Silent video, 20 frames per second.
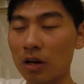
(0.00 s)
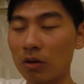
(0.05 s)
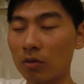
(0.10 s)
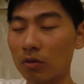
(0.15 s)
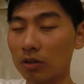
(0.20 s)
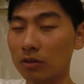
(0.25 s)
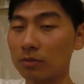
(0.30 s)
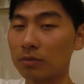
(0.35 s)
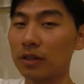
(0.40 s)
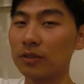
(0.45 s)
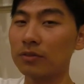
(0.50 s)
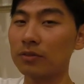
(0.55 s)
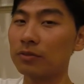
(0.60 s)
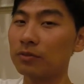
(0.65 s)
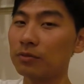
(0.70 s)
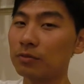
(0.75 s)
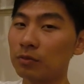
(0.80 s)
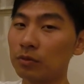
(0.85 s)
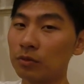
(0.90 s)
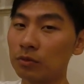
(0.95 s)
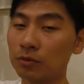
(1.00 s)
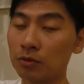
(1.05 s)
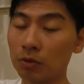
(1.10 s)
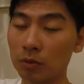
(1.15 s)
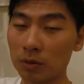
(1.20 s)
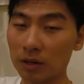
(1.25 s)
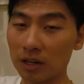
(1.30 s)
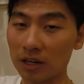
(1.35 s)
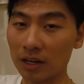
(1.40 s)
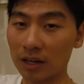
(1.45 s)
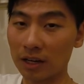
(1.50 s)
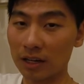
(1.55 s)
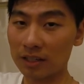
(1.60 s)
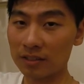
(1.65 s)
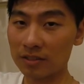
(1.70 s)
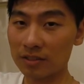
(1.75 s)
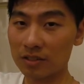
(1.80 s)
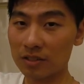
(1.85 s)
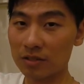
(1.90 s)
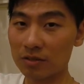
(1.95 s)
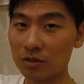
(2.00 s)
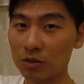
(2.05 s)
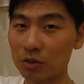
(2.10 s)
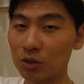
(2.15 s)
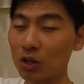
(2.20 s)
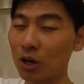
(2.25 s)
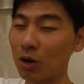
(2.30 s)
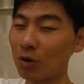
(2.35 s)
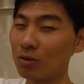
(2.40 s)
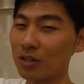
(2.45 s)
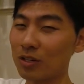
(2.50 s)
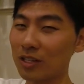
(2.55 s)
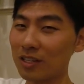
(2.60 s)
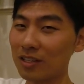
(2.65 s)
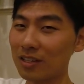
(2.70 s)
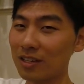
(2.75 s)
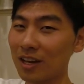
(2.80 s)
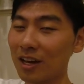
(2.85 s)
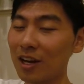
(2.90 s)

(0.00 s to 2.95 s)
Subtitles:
one of my former clients, Tony.